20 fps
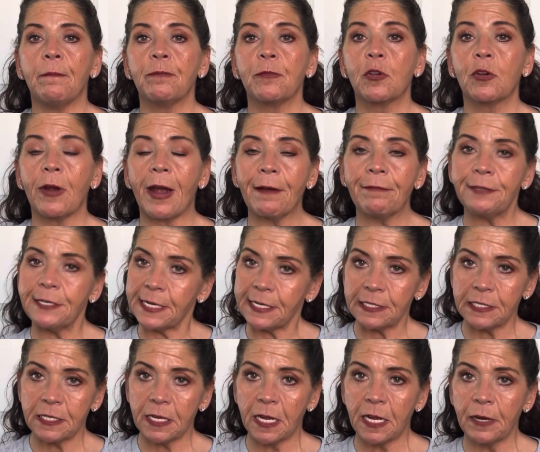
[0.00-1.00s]

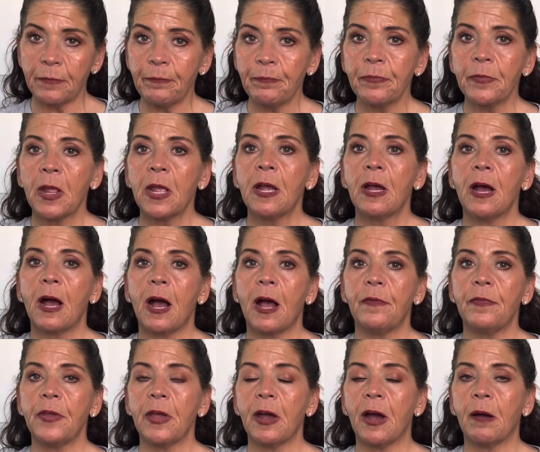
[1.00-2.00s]
grafting done
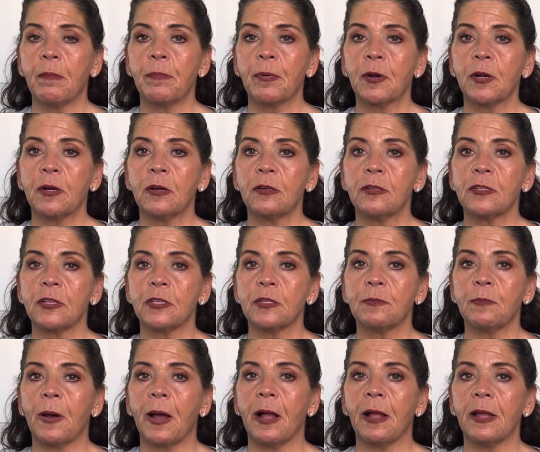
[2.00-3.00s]
on the uppers, as
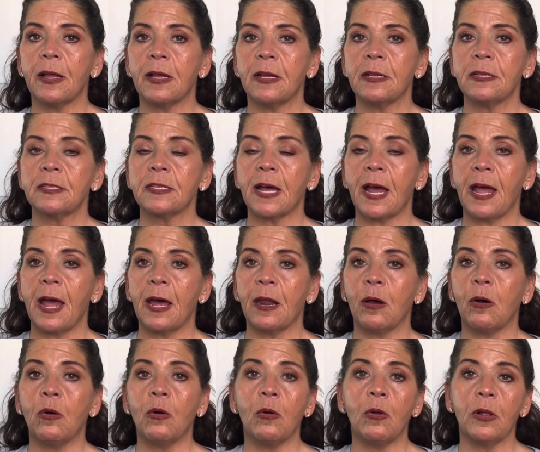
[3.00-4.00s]
well as I had a
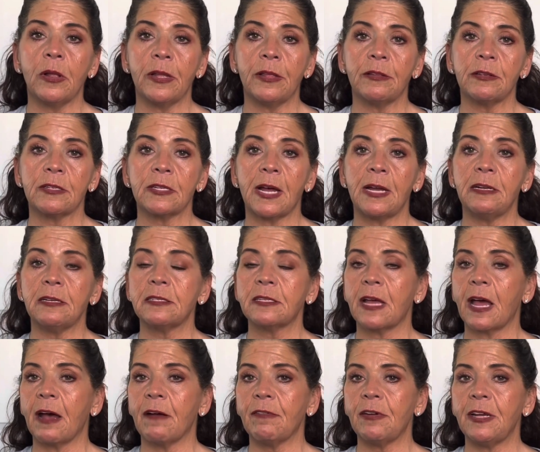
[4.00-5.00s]
hole in the sinus
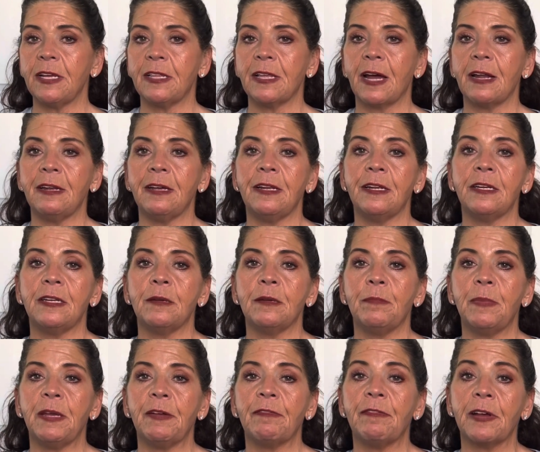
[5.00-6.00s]
cavity that needed to
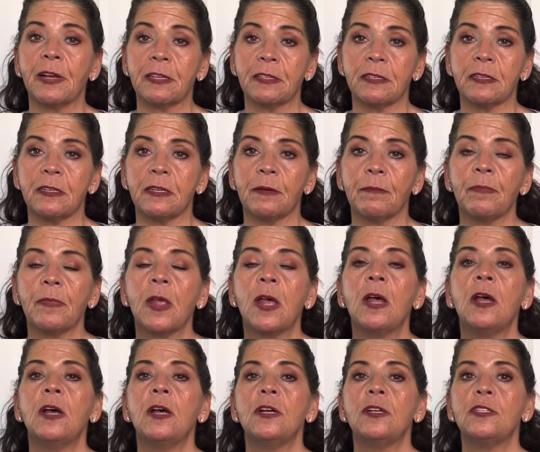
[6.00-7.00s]
be fixed.
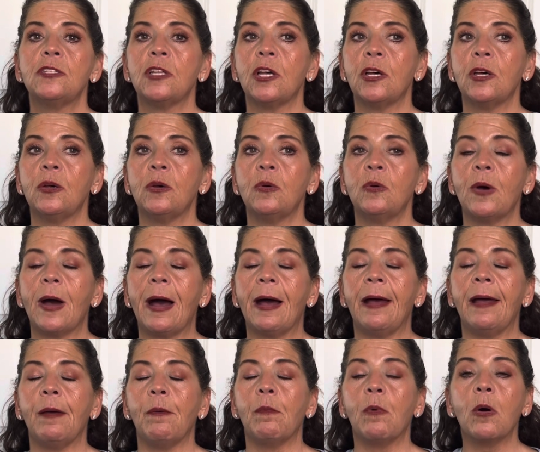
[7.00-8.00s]
So
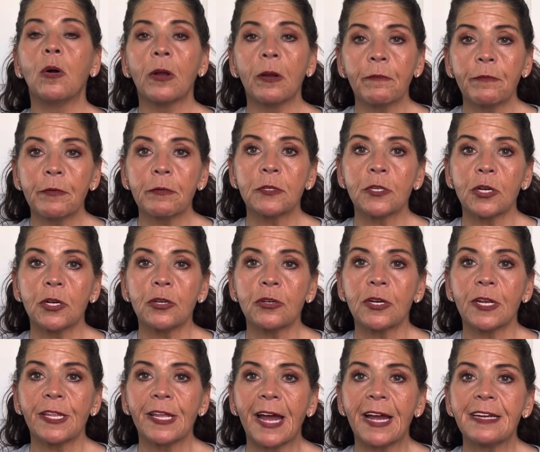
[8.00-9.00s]
I woke up from
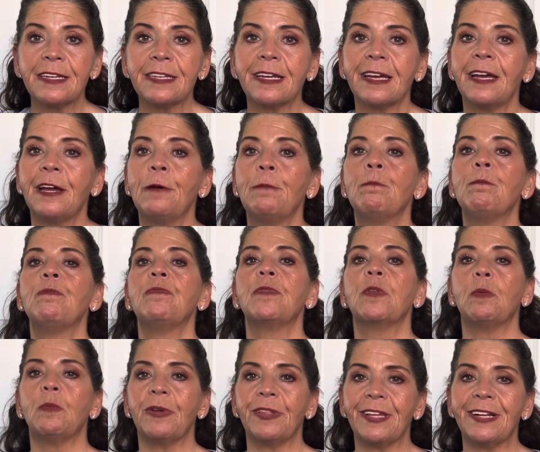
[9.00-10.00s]
surgery that day
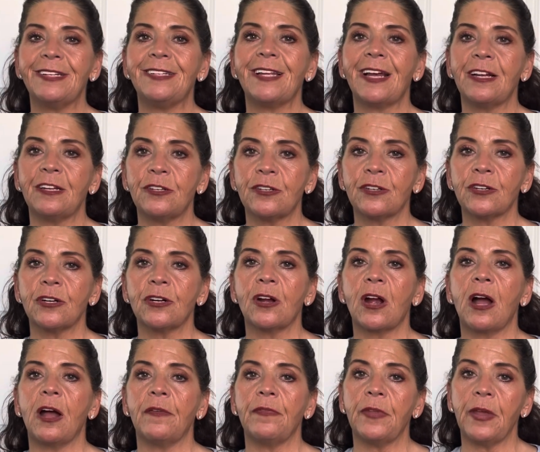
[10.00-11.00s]
with a denture
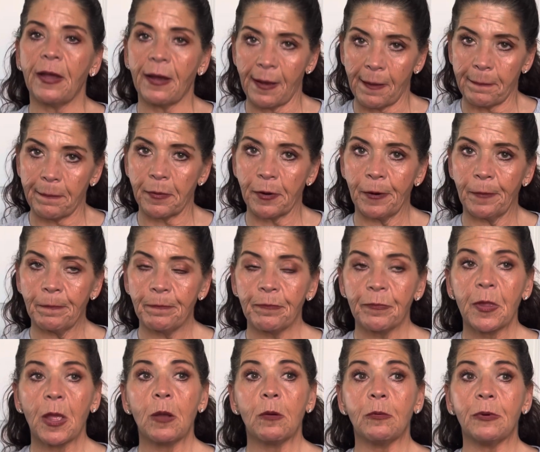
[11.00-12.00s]
on the upper.
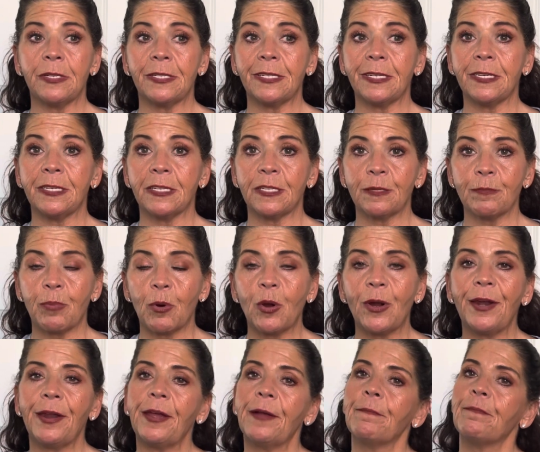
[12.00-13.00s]
Was it
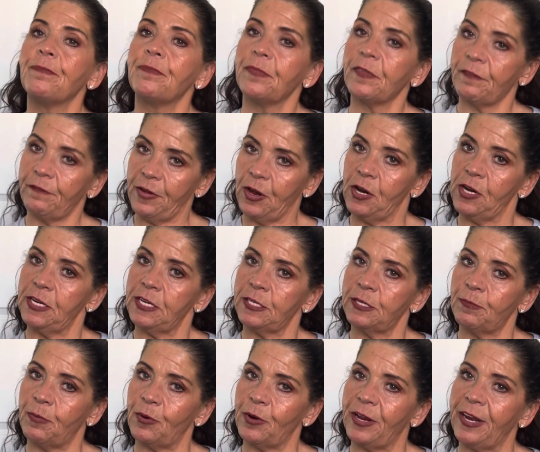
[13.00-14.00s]
disappointing? Very
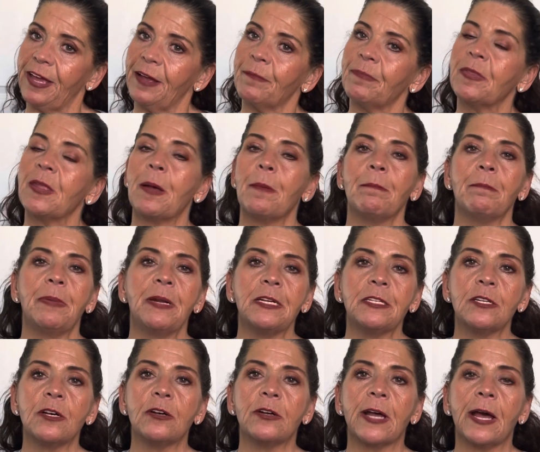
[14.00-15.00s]
disappointing, but
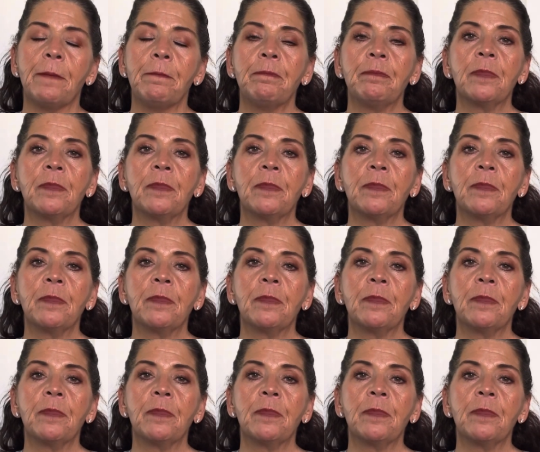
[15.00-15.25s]
it's okay.